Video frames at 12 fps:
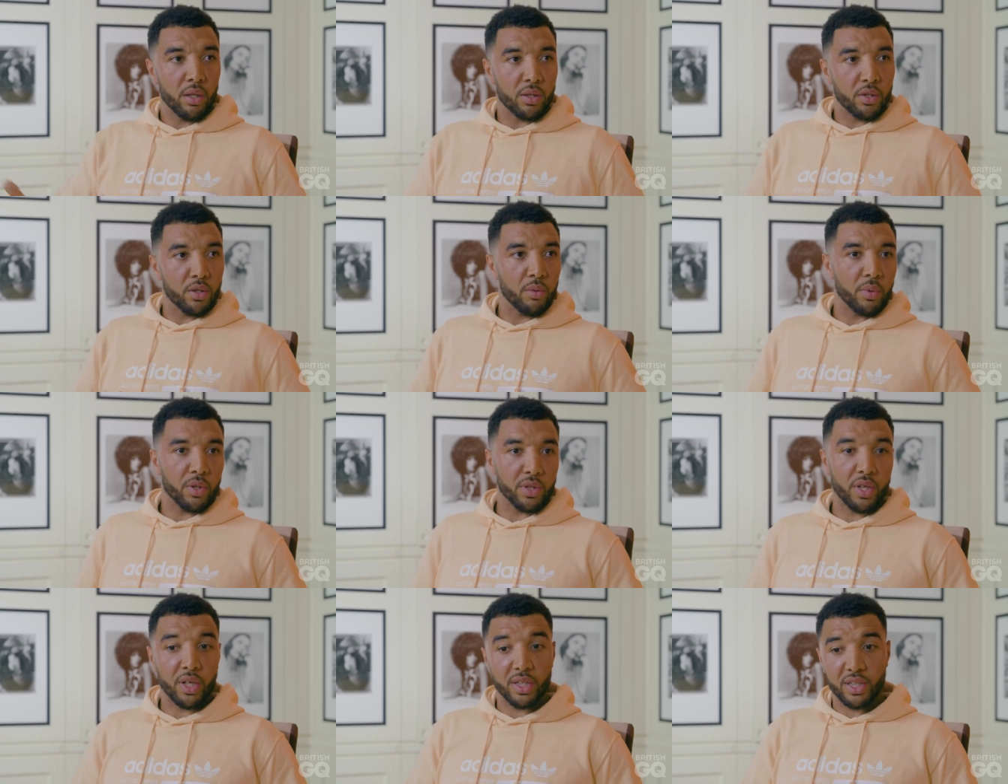the two. Because,
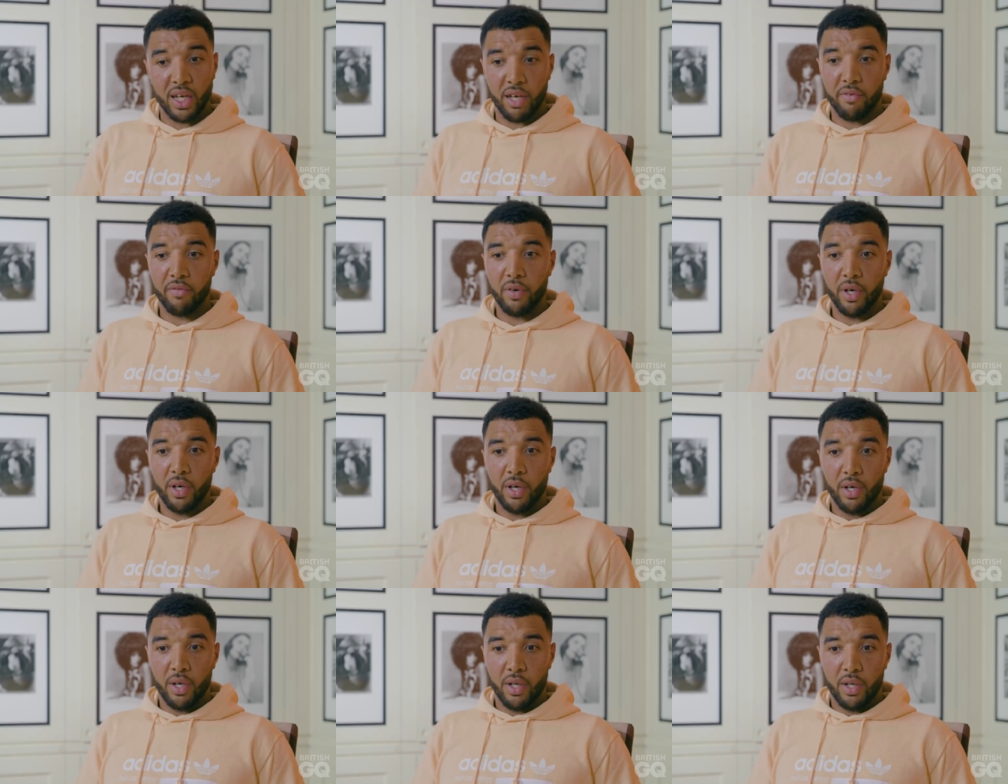like I say, if
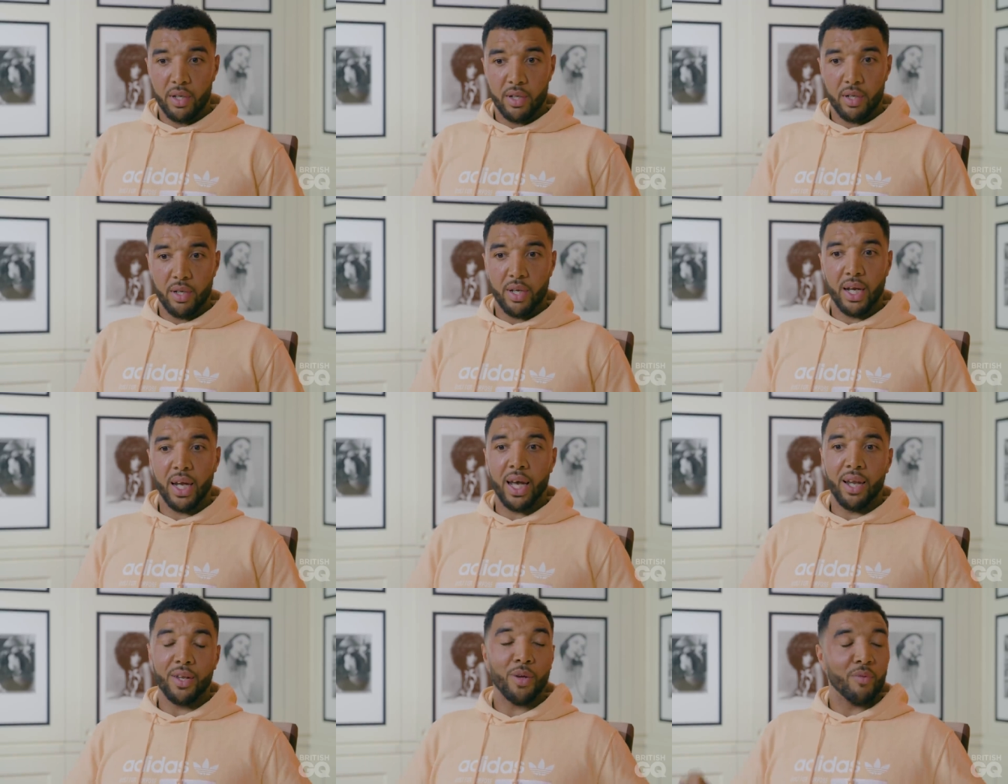
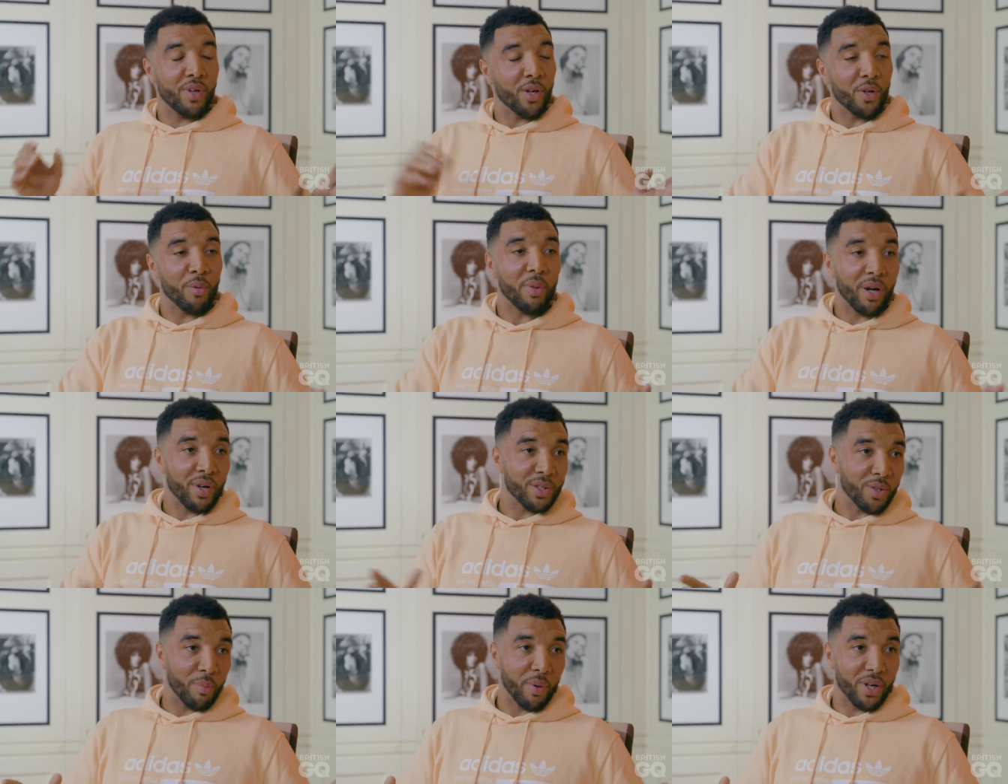again, I don't really know your background,
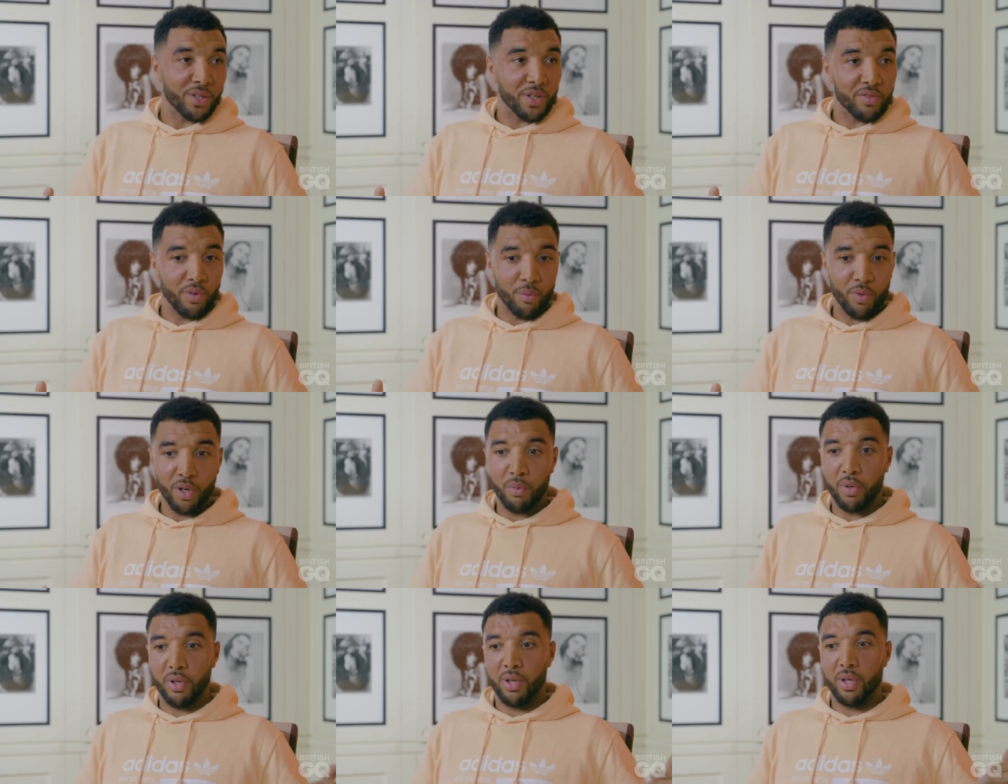so I apologise if I'm wrong,
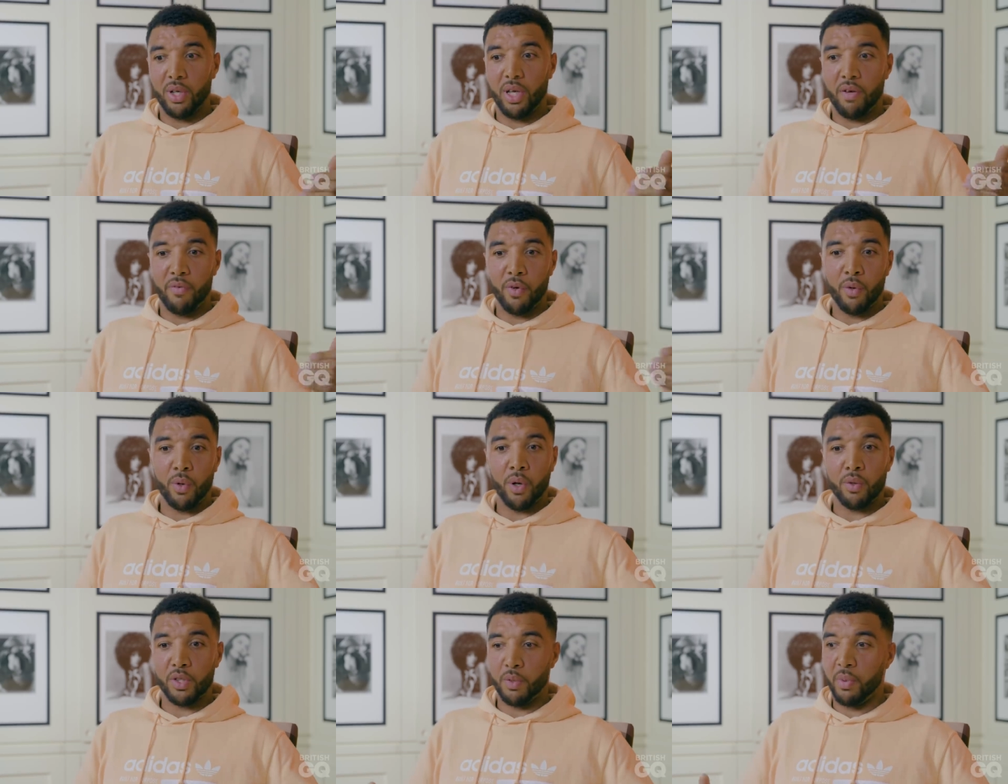but if you
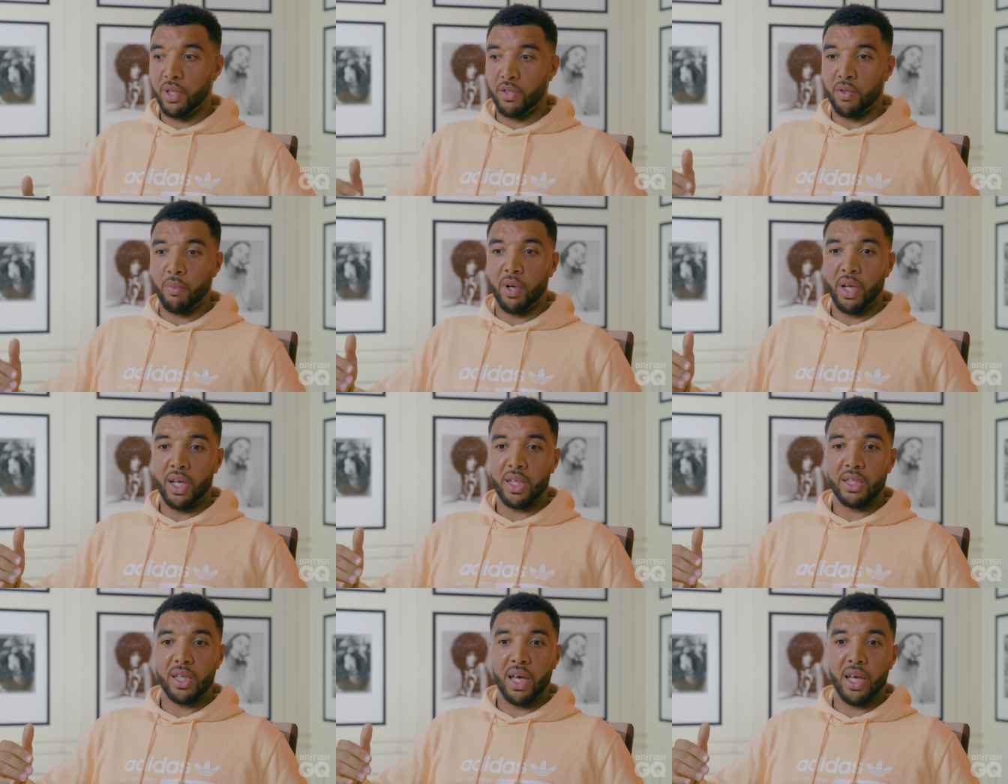go to speak to somebody,
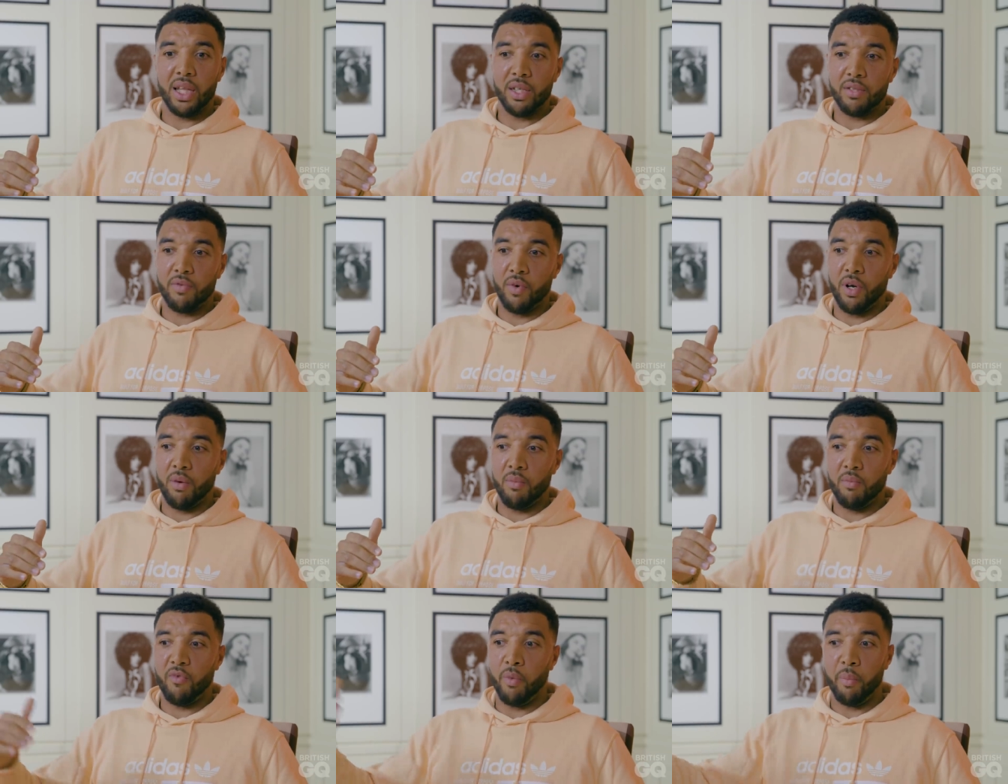let's say, that's
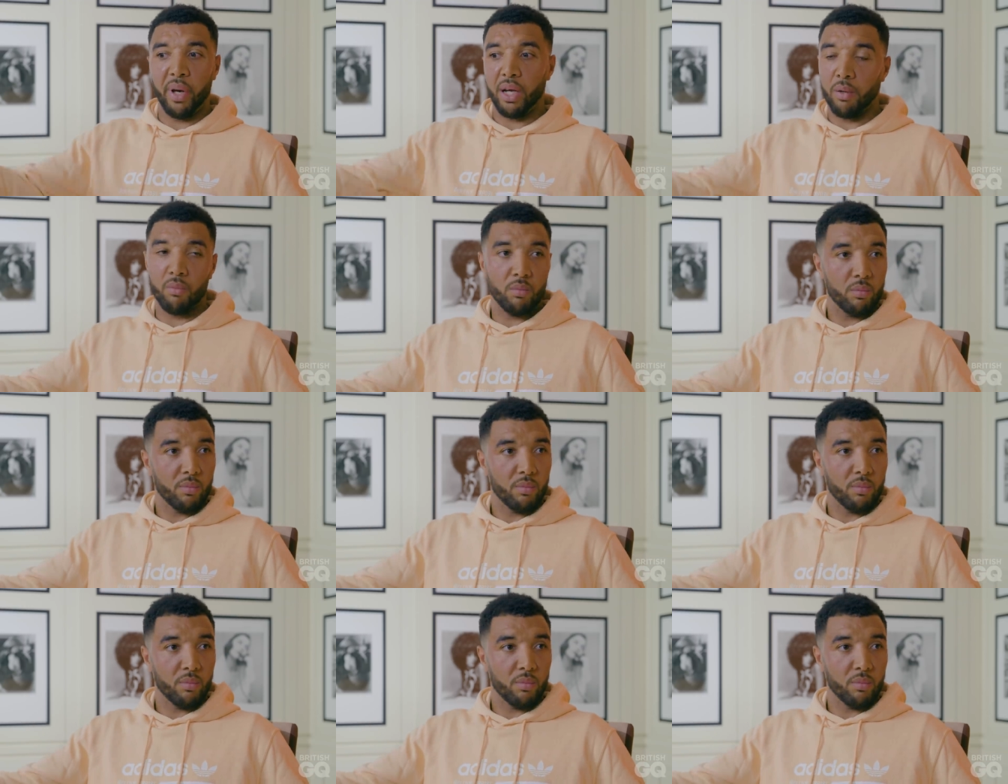from Peckham,